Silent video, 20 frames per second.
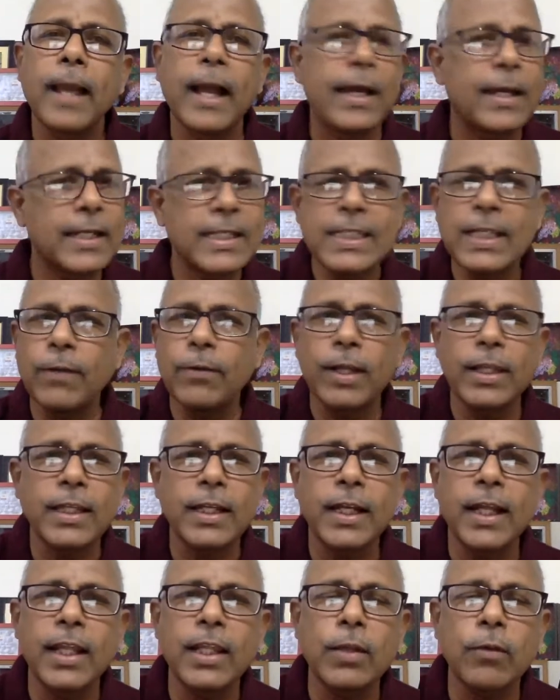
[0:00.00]
I received the
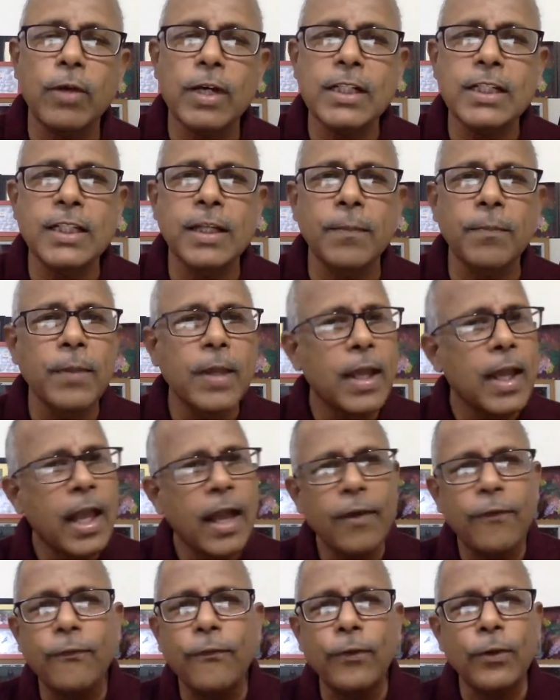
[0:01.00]
other day on the WhatsApp
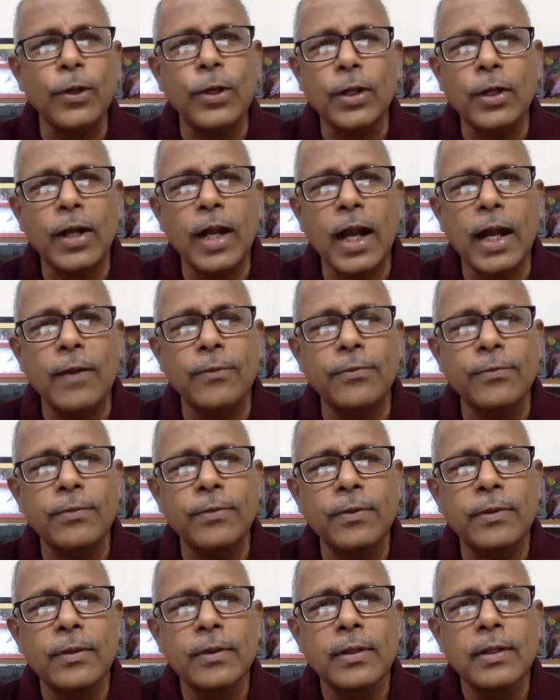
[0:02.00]
a photograph
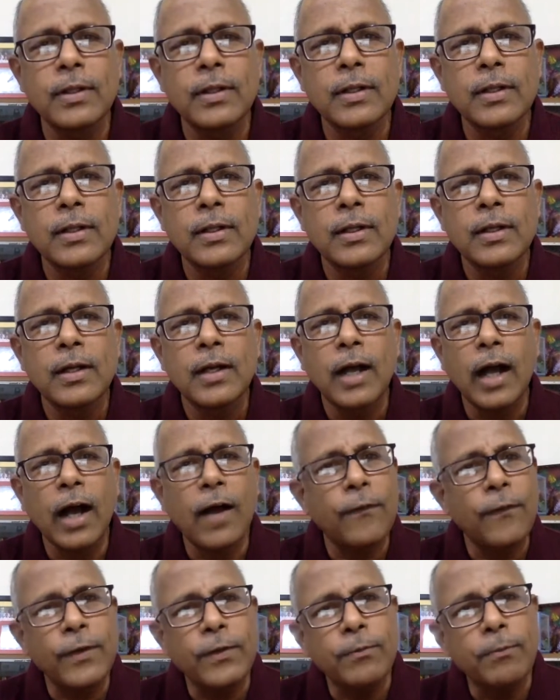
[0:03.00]

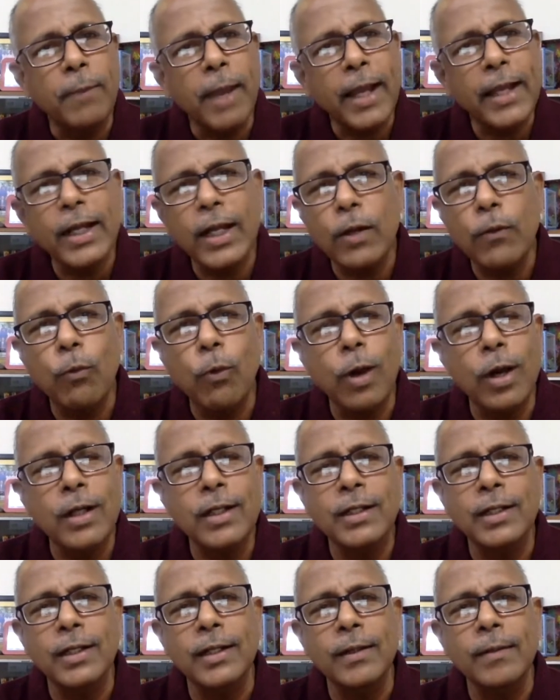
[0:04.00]
of a migrant
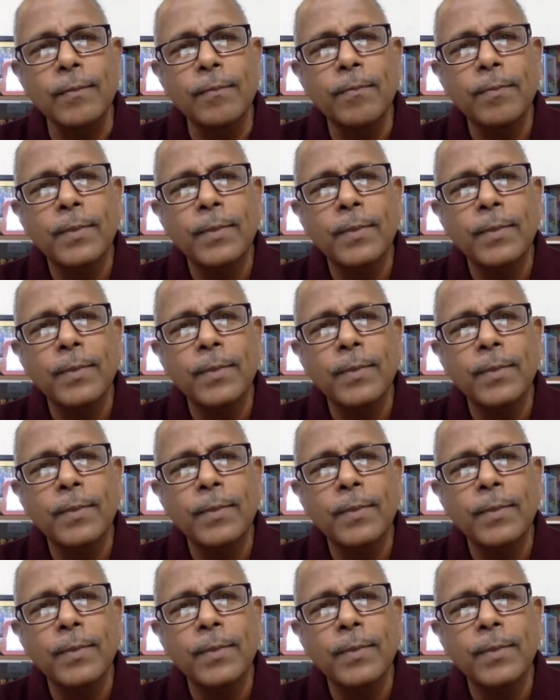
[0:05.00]
worker,